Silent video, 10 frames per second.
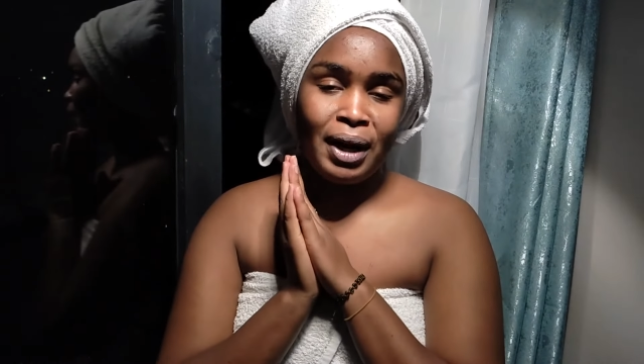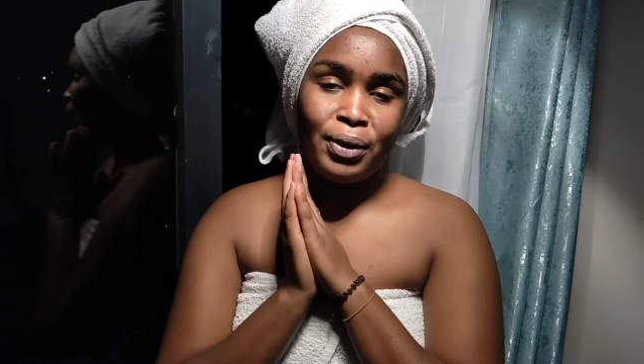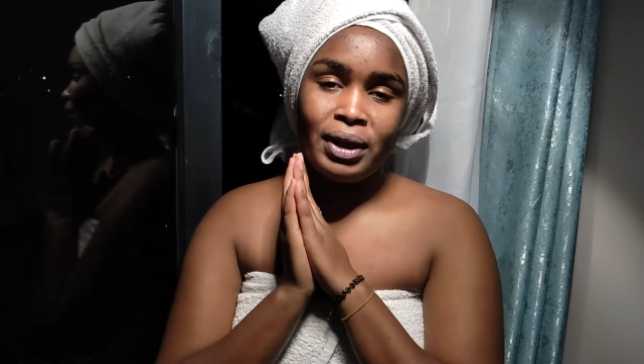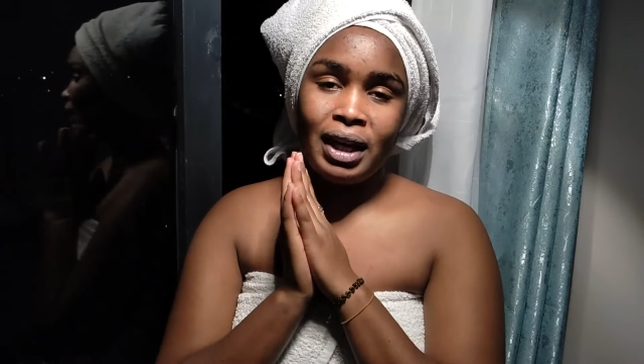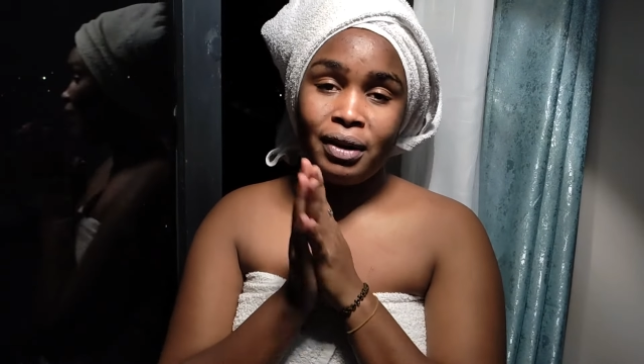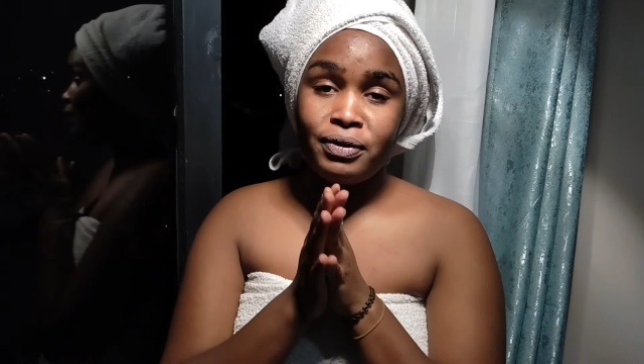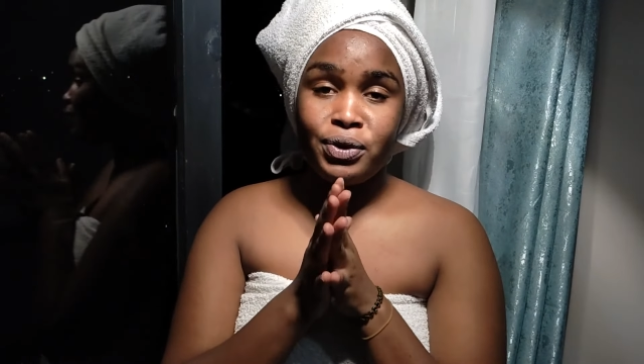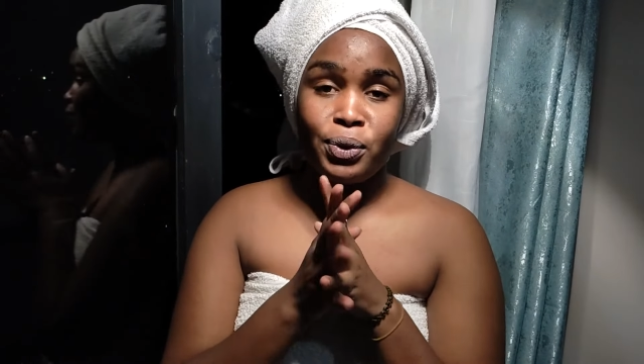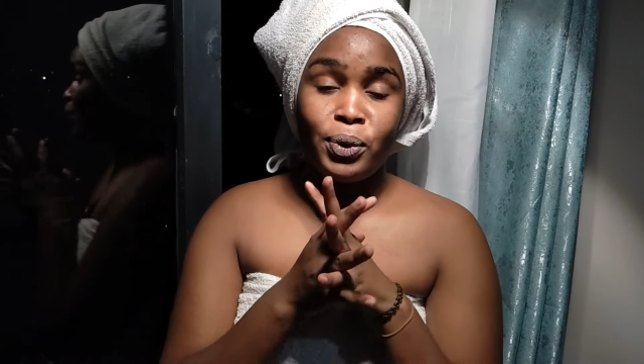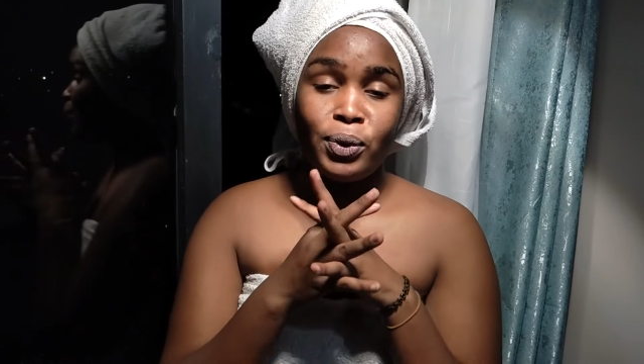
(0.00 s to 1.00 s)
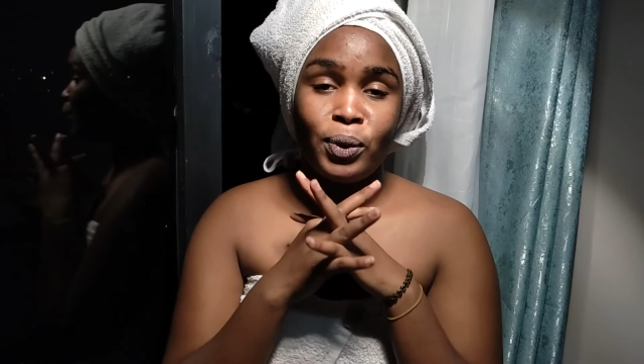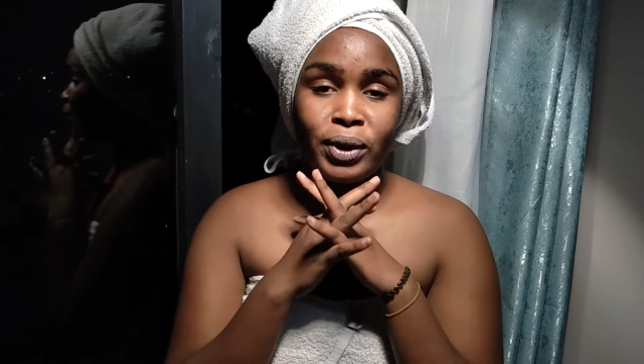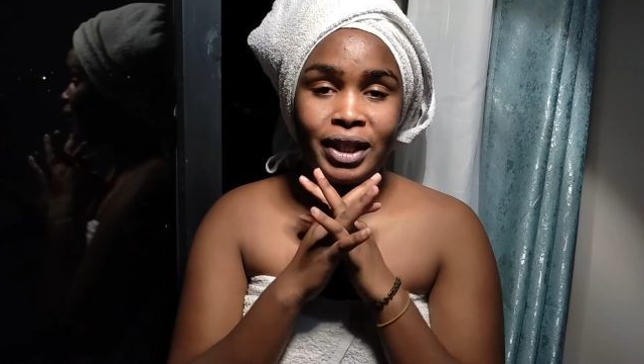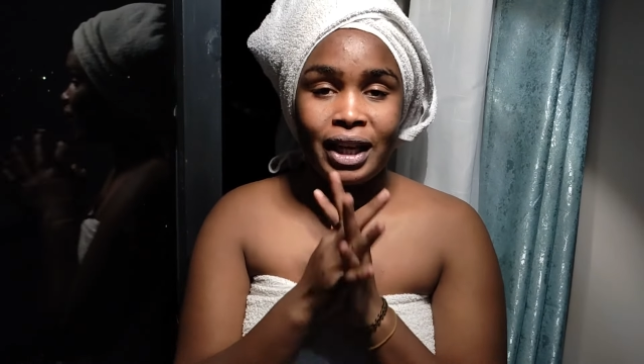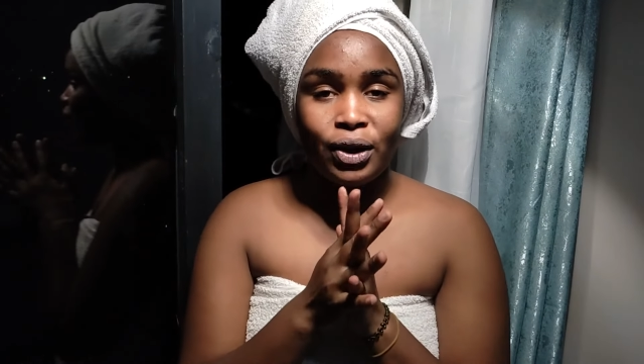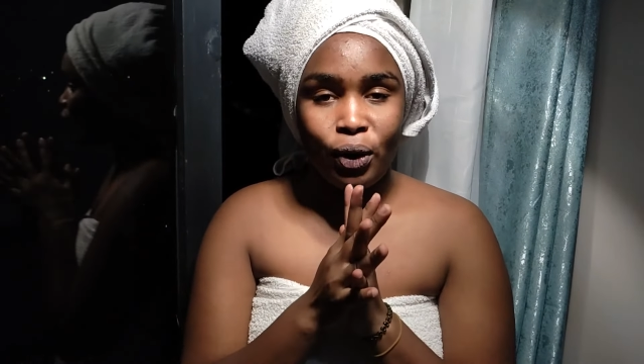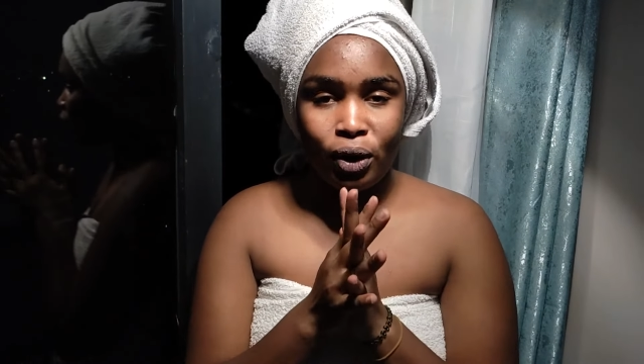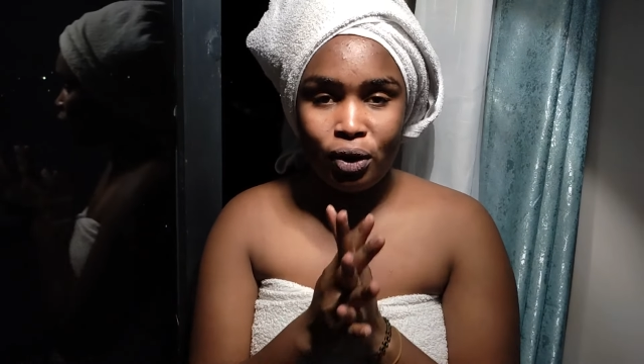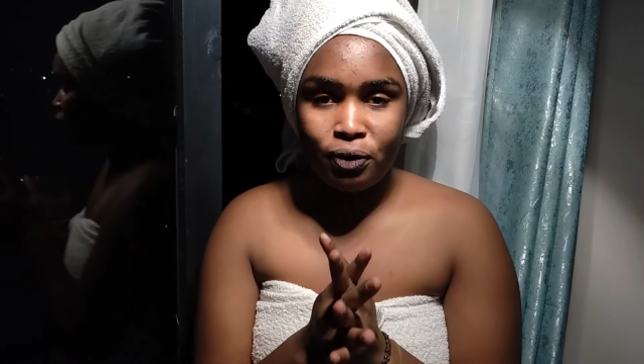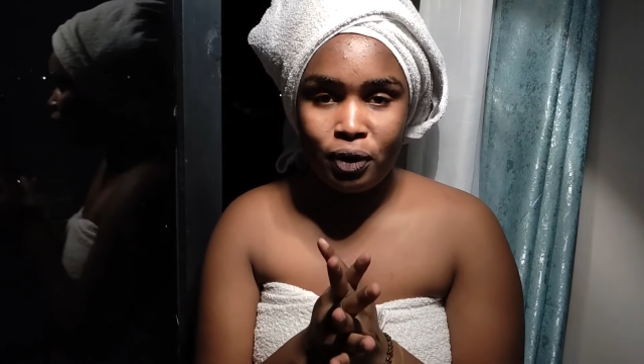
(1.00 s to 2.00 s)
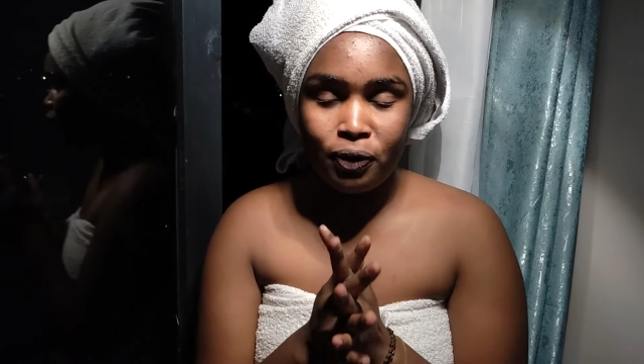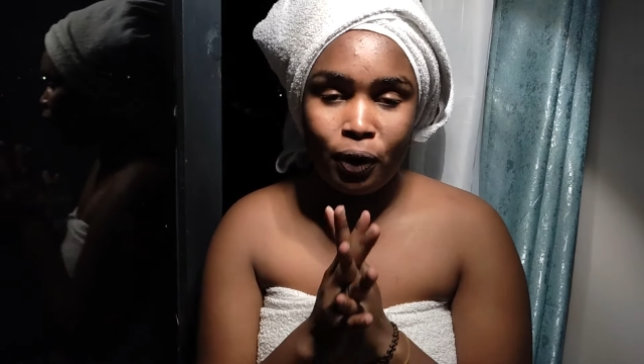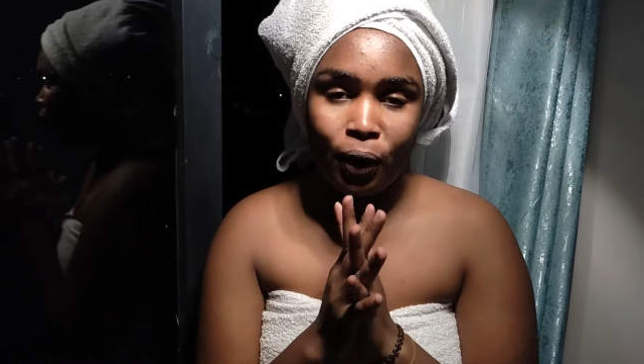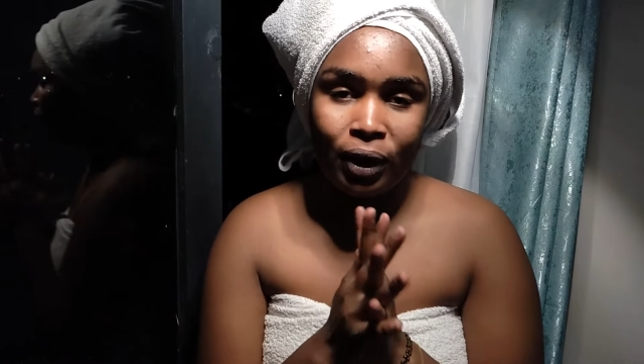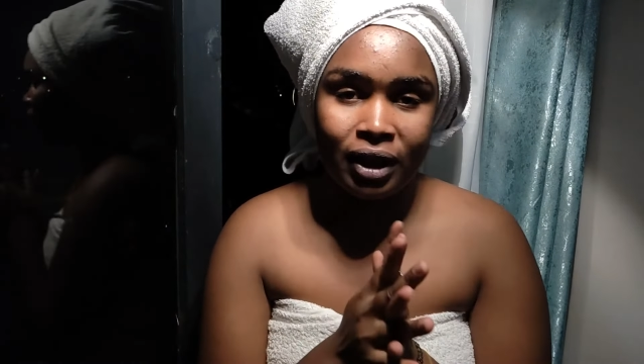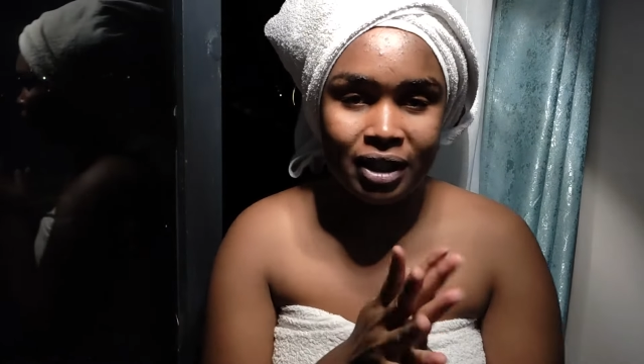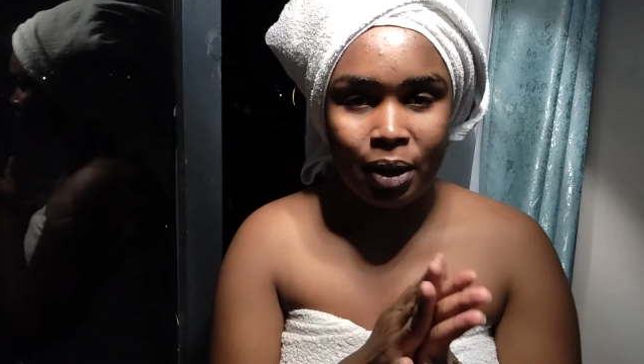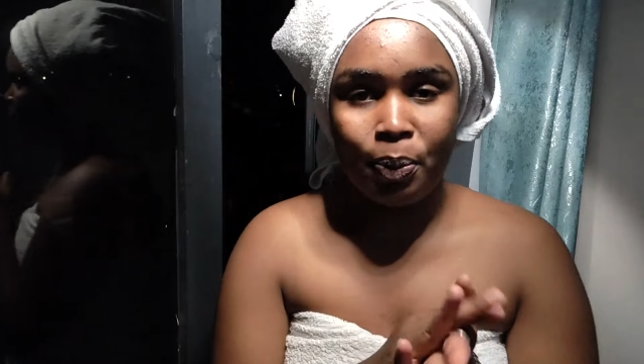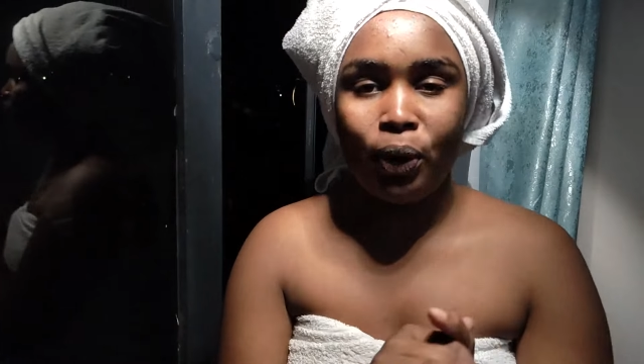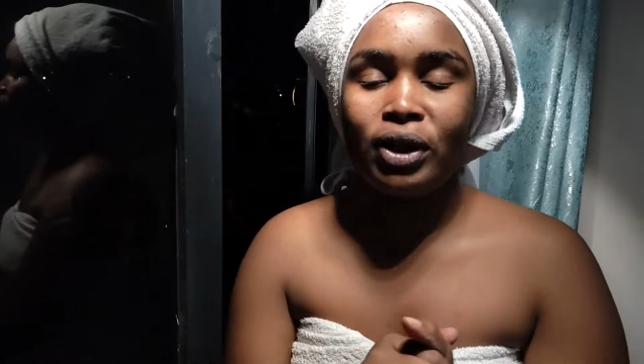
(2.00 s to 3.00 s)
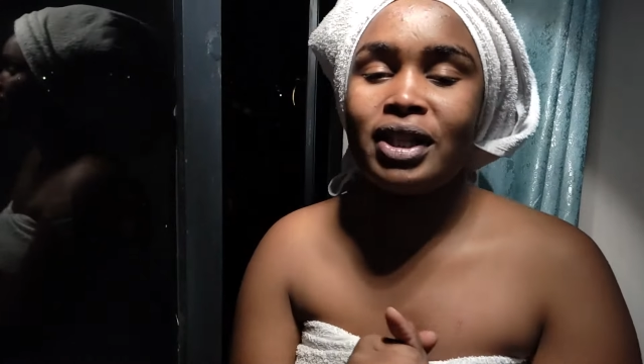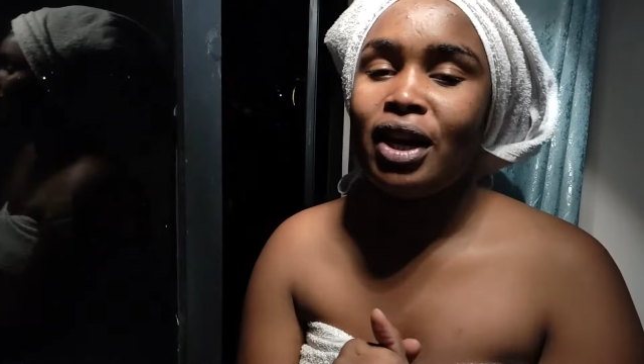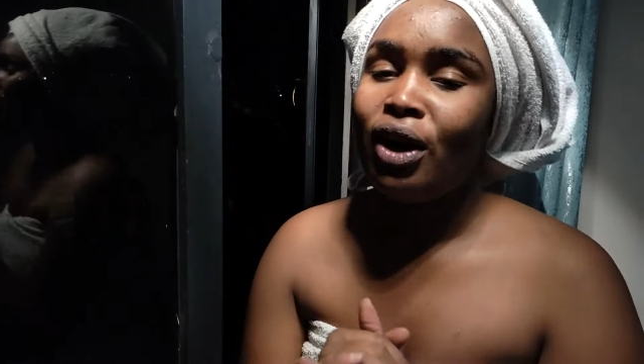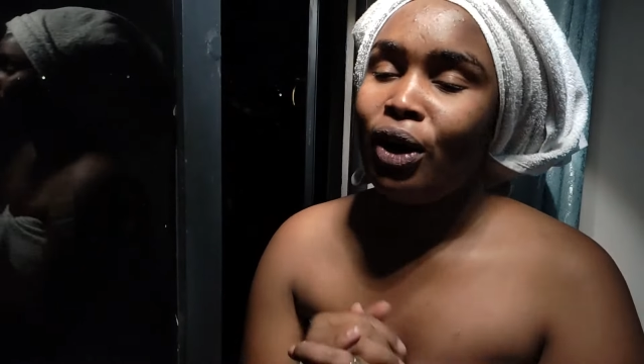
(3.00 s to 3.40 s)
i would love to thank all of you for all the support